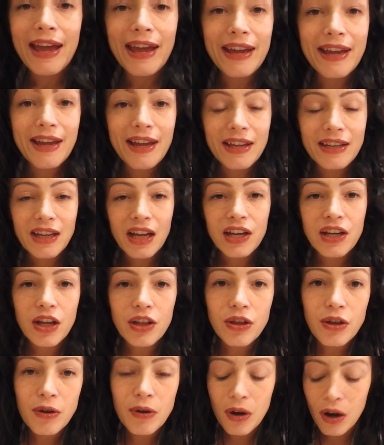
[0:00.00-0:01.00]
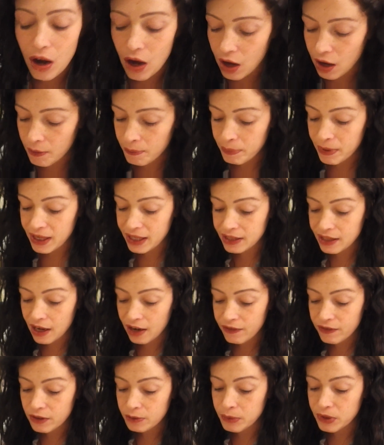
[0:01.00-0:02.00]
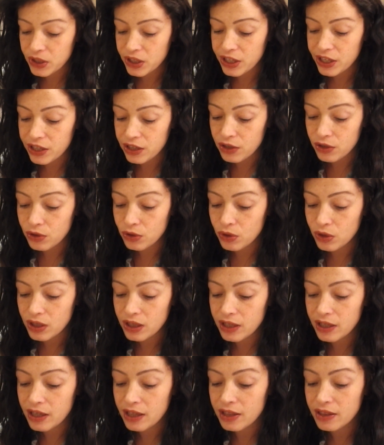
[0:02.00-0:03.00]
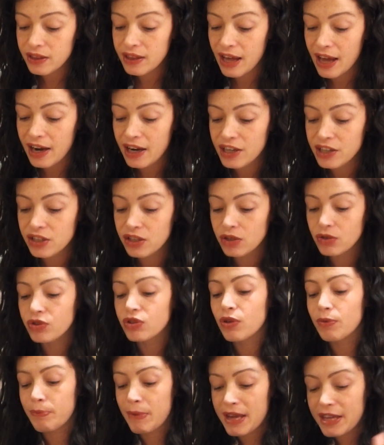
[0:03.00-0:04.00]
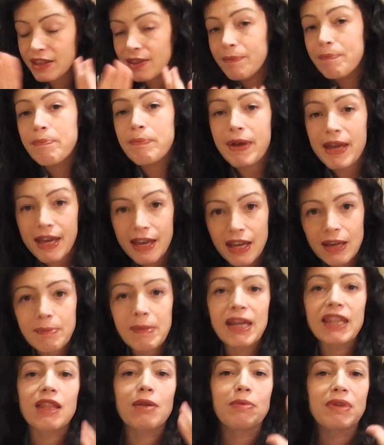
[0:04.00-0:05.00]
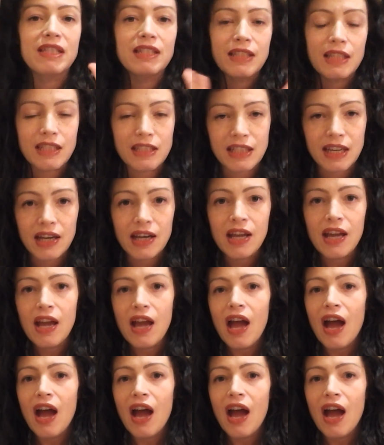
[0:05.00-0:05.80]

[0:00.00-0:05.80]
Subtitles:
And another big nonverbal cue that I do, so make them big, make them consistent.